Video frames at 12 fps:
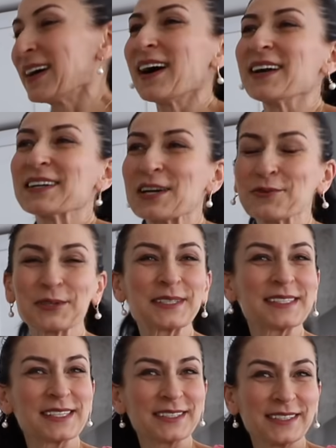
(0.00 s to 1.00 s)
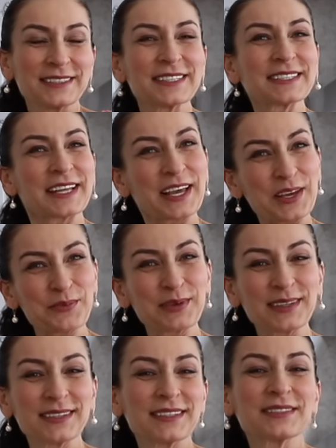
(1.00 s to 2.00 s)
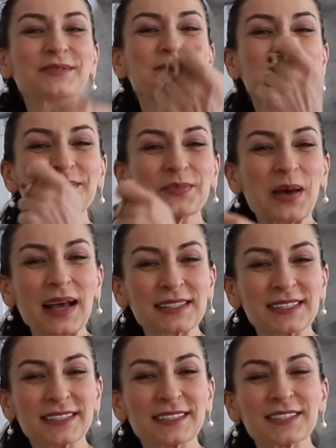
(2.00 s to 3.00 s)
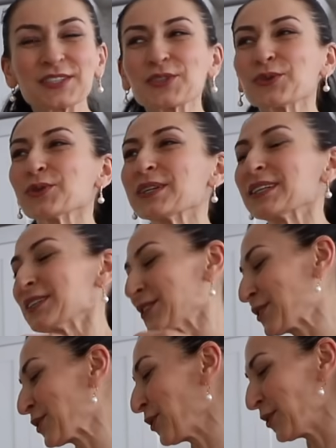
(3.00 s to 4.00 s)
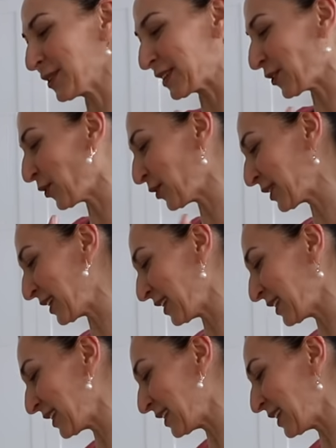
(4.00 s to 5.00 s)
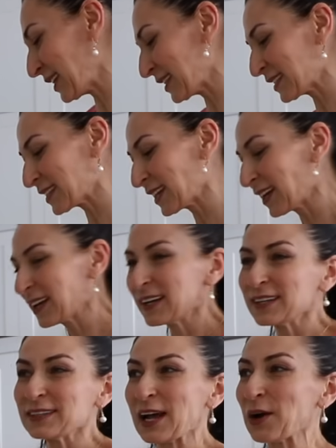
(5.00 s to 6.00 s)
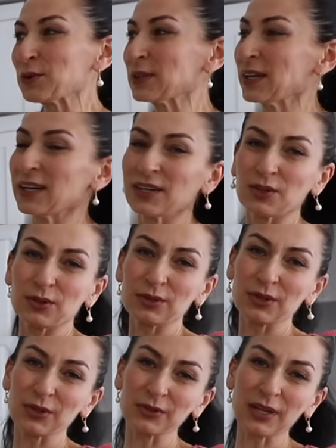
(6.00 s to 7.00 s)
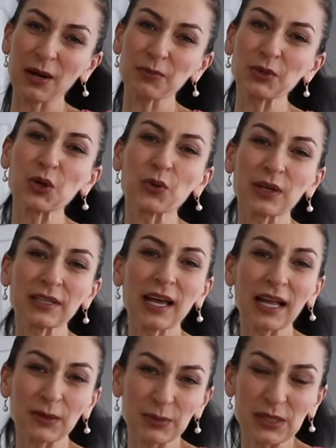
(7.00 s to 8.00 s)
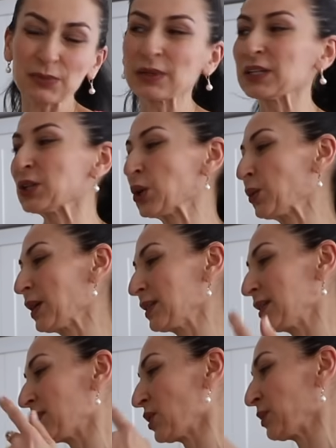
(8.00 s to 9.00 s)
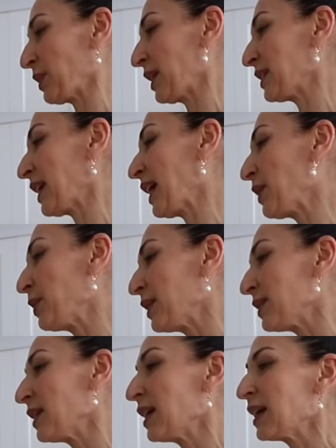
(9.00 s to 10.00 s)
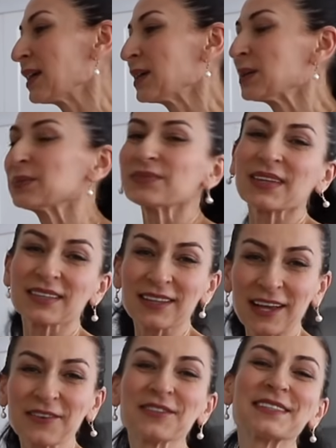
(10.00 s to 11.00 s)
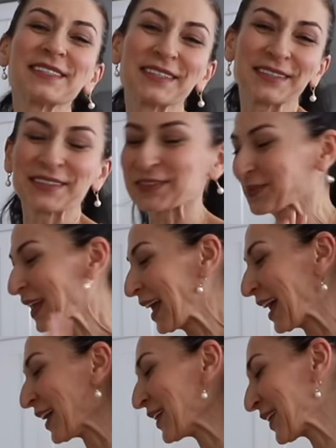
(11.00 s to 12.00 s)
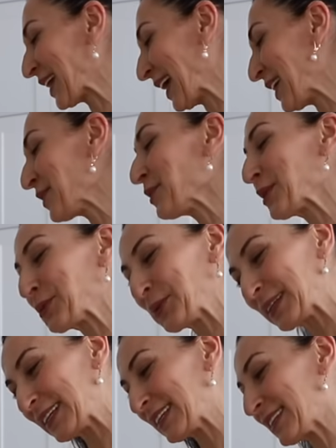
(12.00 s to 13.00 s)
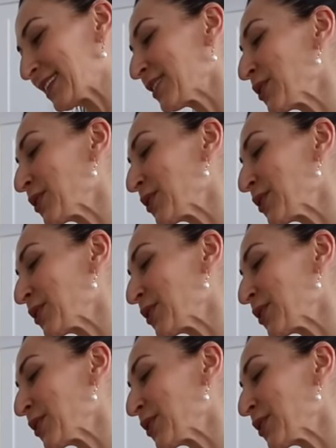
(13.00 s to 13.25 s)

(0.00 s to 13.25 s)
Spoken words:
Arka was still on the table passing the sugar, salt, all the ingredients. Now they are all grown up, no one helps me, no one is on my table, and life is good. Okay, what we need?